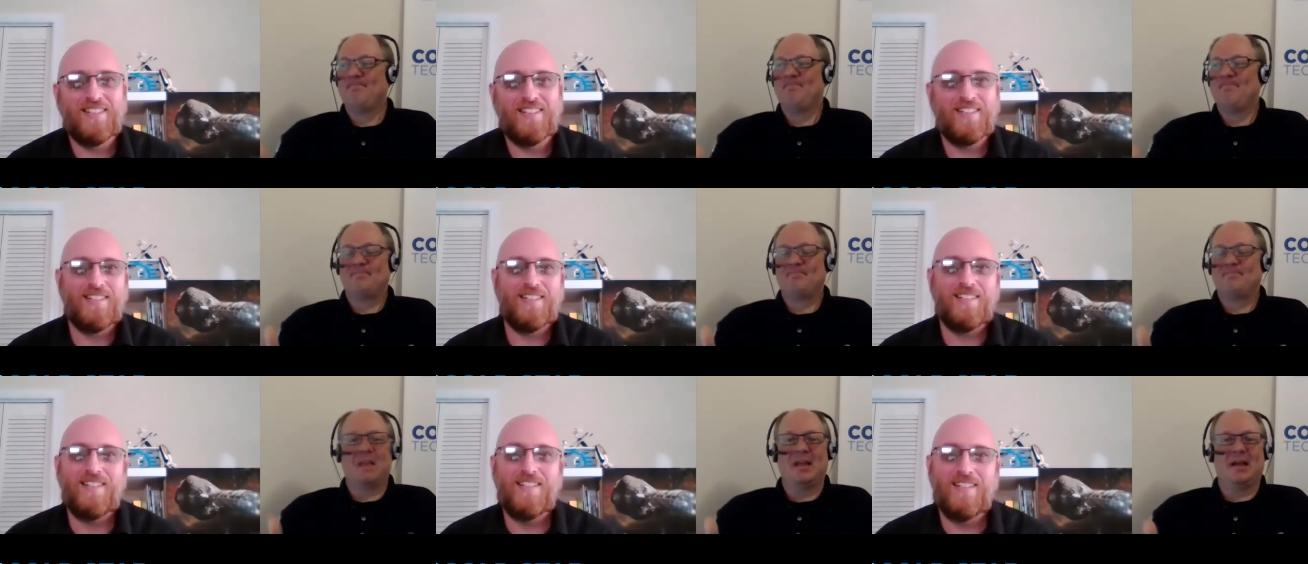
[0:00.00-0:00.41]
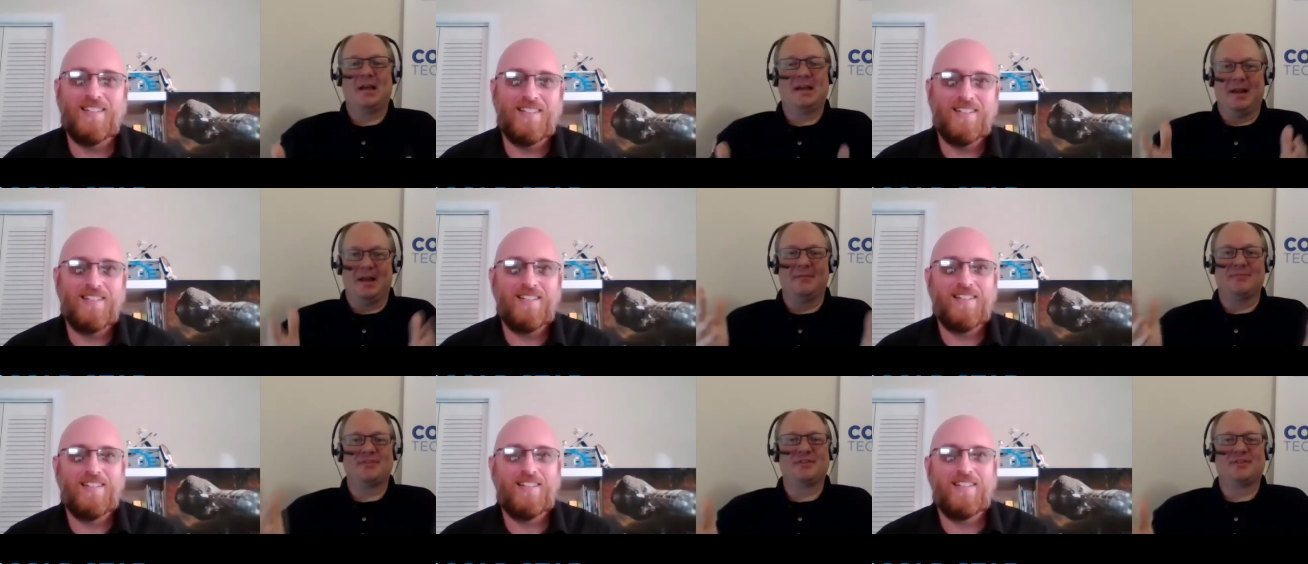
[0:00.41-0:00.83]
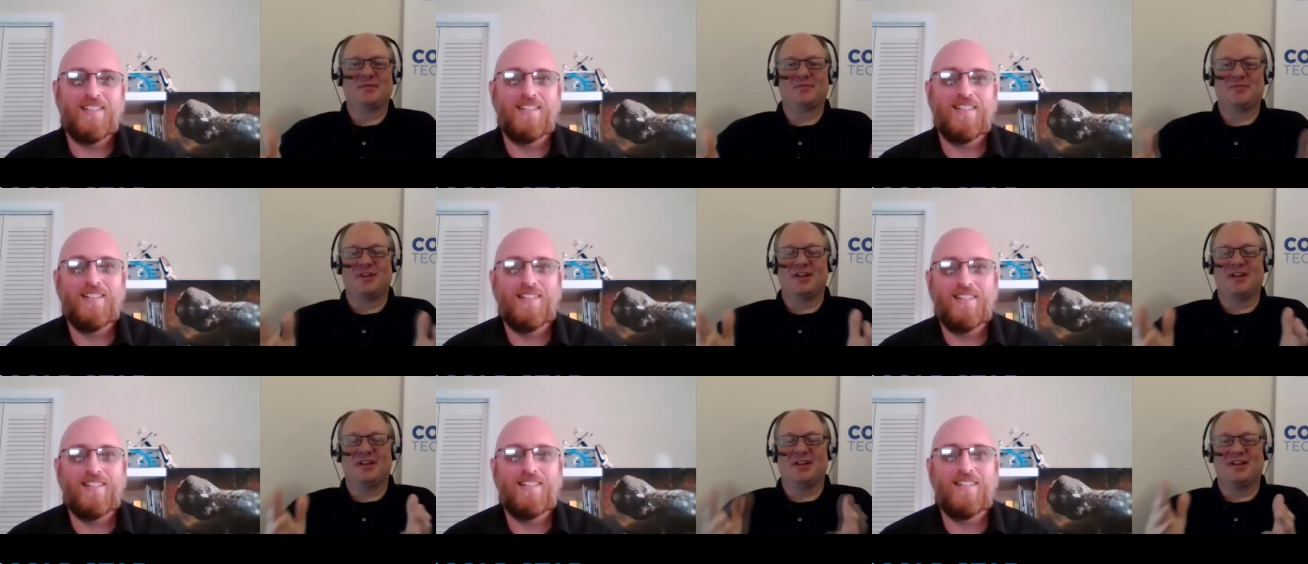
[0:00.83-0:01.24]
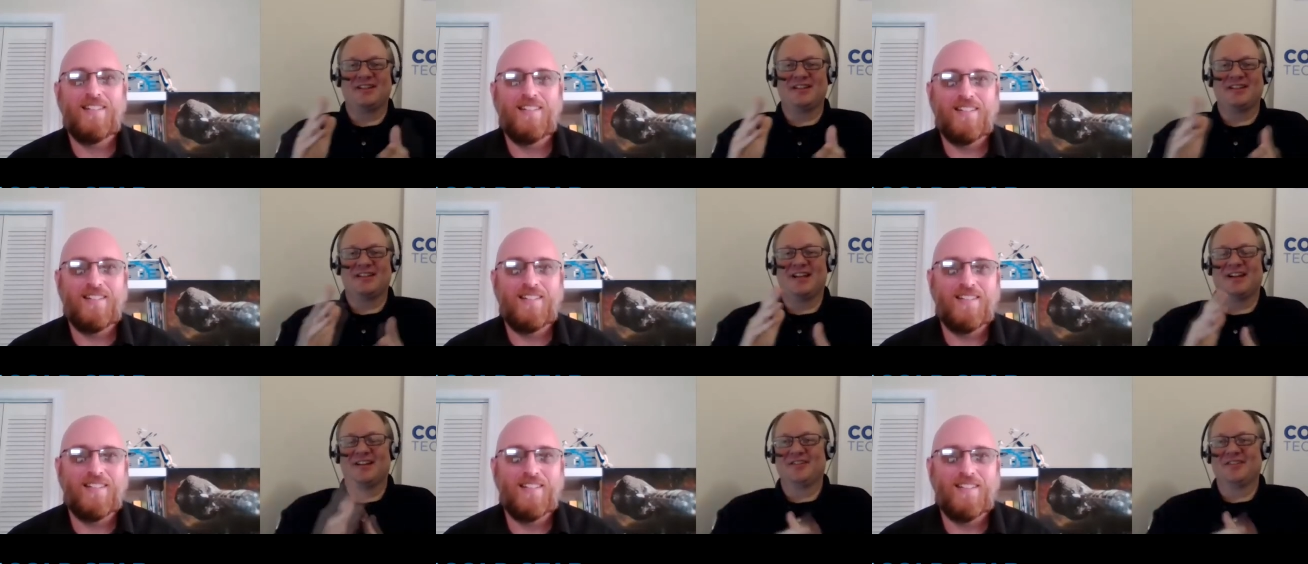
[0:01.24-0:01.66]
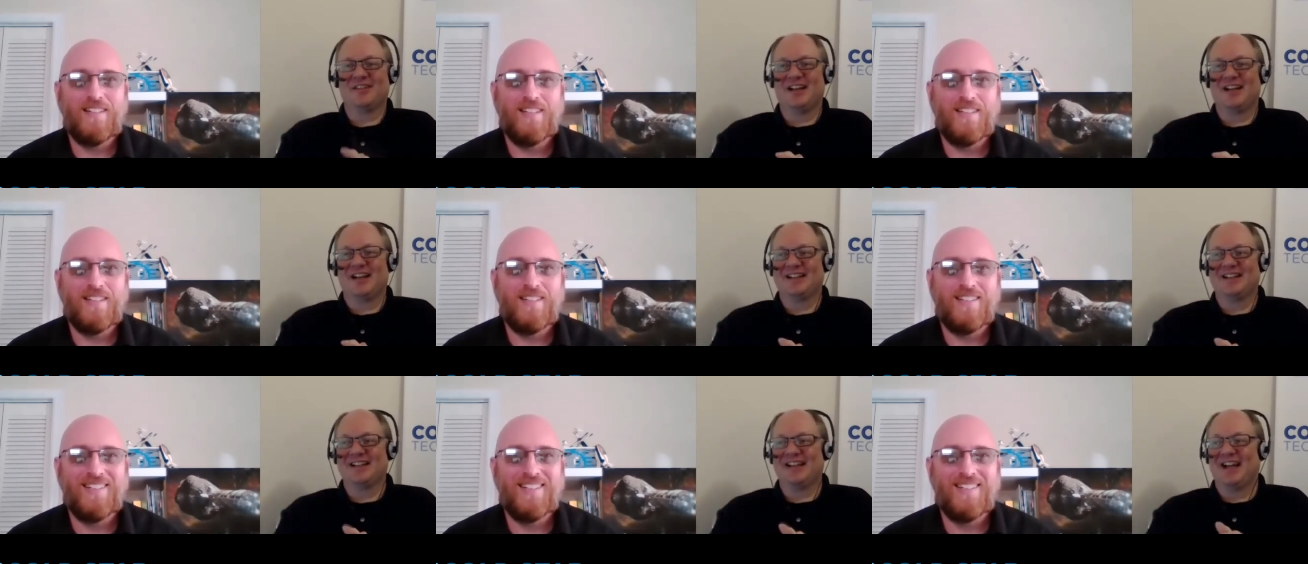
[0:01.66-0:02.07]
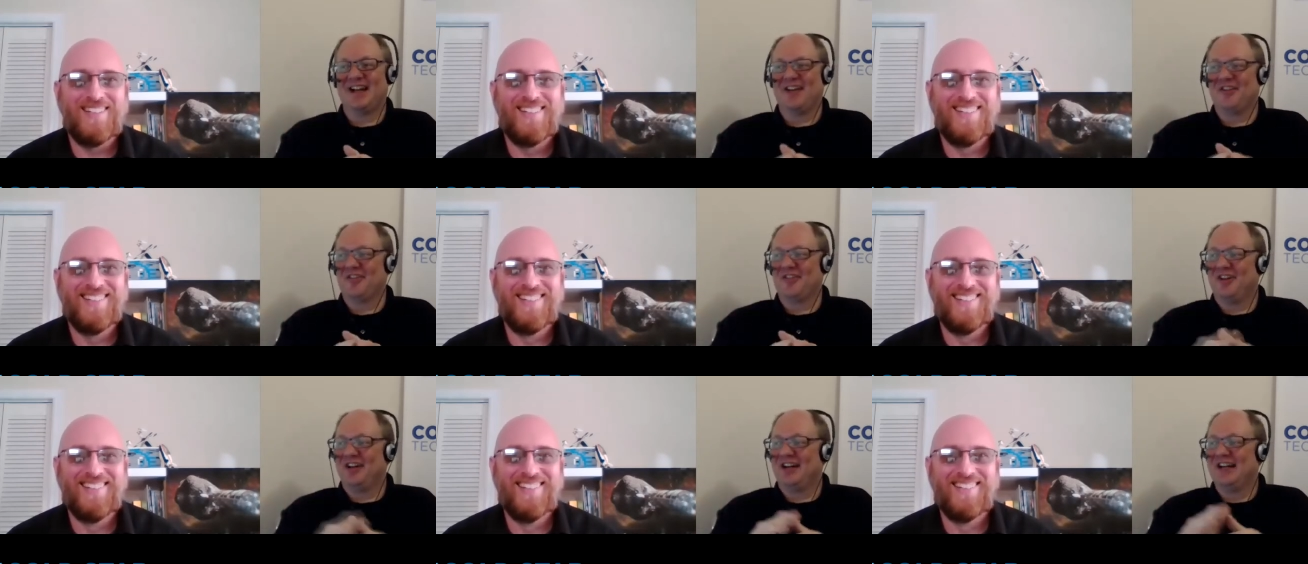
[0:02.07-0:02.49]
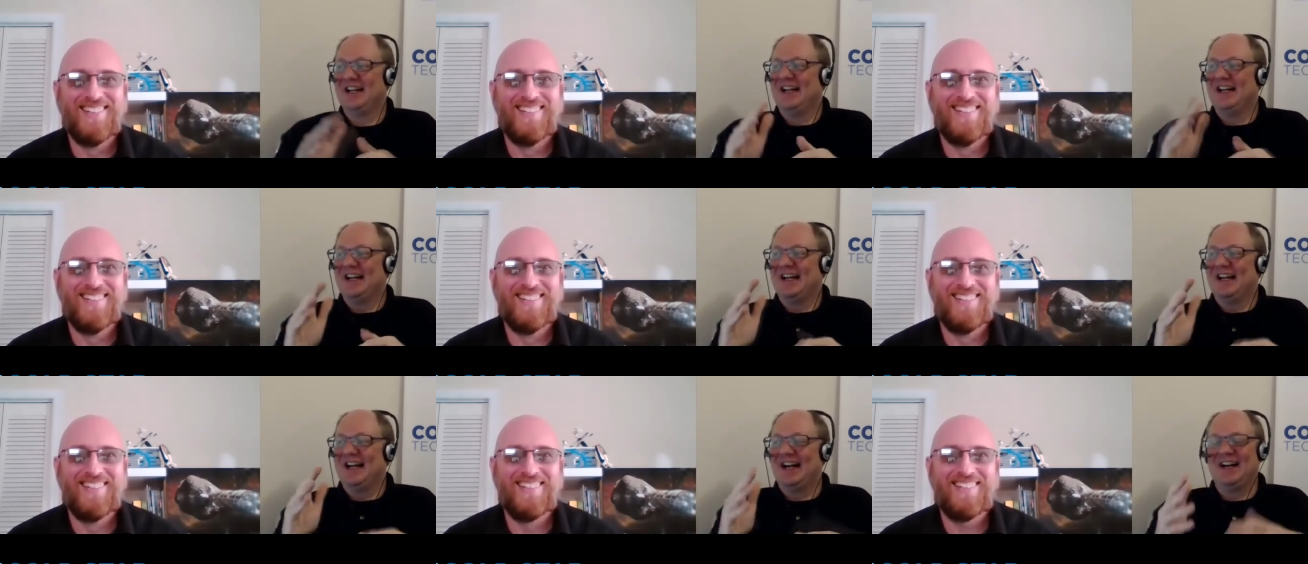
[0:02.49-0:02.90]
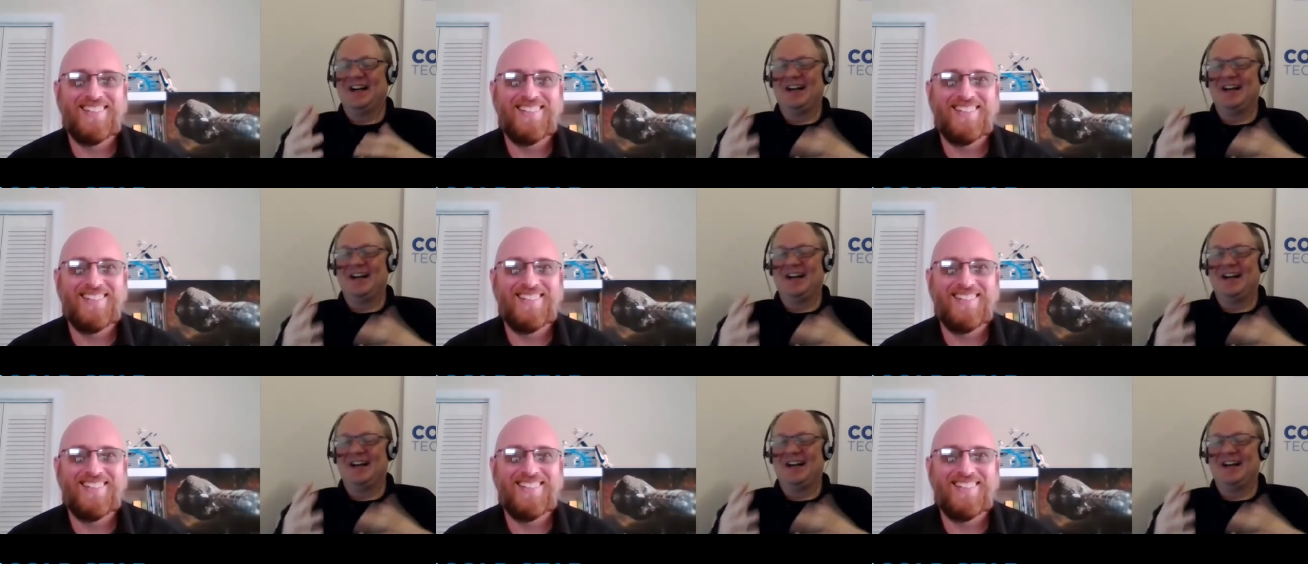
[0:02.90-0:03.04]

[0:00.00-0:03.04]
Speaker 1: again, I'm super curious how you landed that role. Uh,